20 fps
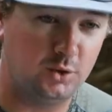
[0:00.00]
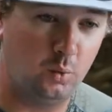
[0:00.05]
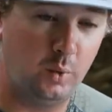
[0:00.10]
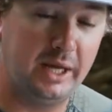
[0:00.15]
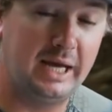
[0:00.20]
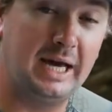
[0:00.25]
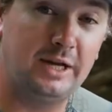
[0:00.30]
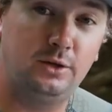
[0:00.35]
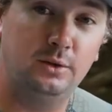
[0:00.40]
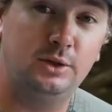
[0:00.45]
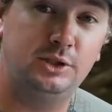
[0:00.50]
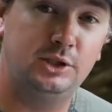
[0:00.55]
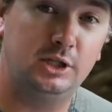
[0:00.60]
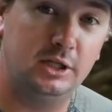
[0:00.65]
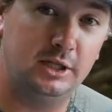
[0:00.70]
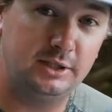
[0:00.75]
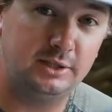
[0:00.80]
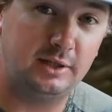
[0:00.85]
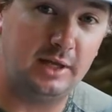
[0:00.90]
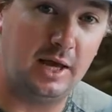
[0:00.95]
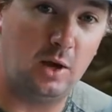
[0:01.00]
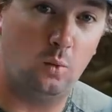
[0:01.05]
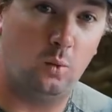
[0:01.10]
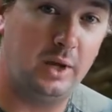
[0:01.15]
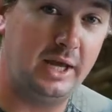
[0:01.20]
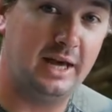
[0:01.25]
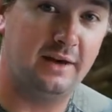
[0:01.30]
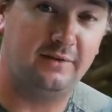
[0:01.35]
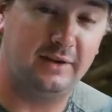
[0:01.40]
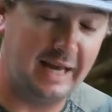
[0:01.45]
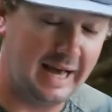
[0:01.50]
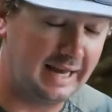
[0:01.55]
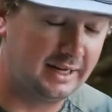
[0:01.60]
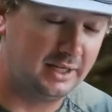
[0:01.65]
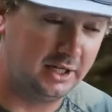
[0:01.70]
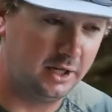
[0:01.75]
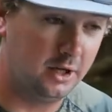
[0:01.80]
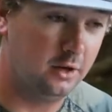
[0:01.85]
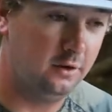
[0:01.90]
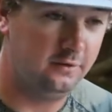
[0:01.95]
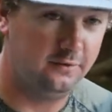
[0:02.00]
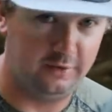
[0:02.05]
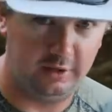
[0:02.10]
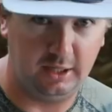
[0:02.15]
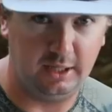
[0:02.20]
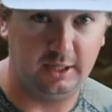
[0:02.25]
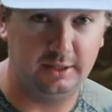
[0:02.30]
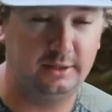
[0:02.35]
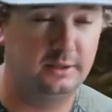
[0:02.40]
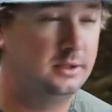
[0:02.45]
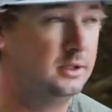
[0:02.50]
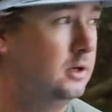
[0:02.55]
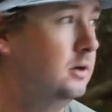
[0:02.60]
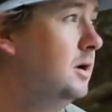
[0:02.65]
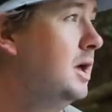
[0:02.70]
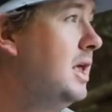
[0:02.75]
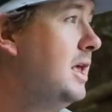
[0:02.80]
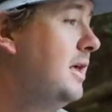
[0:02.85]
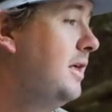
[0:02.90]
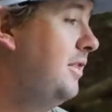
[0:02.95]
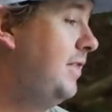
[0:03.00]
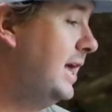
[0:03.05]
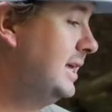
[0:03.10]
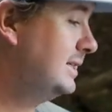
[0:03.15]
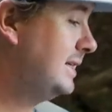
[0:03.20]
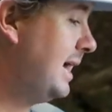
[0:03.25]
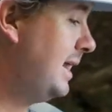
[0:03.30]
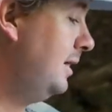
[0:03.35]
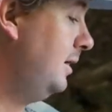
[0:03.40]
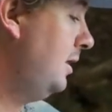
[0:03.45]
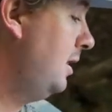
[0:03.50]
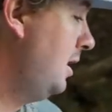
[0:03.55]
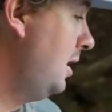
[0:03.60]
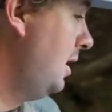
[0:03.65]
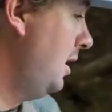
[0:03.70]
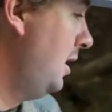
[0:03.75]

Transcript: We got to adjust and we have got to go finesse. So that's kind of